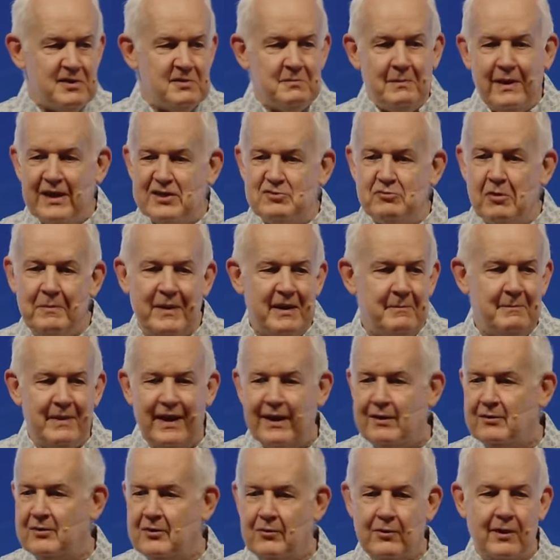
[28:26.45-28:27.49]
might as well be in
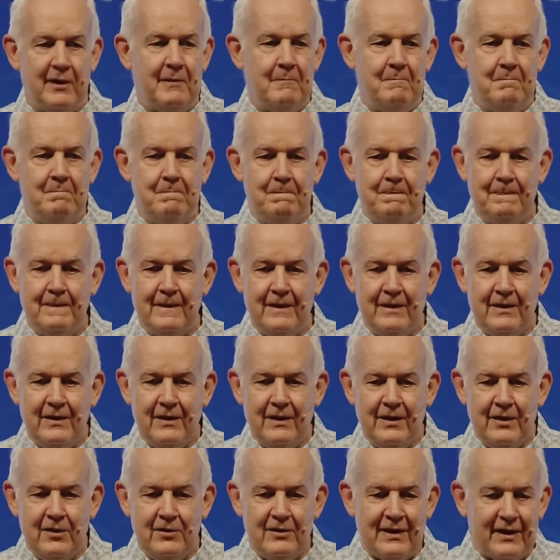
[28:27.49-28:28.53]
Bangalore.
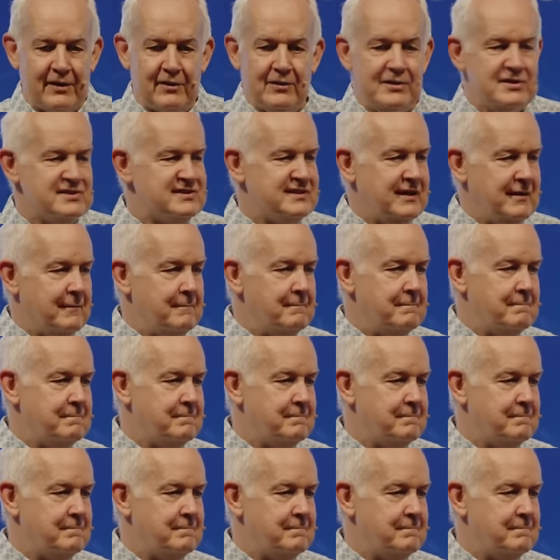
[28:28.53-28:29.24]
You're not going to see them.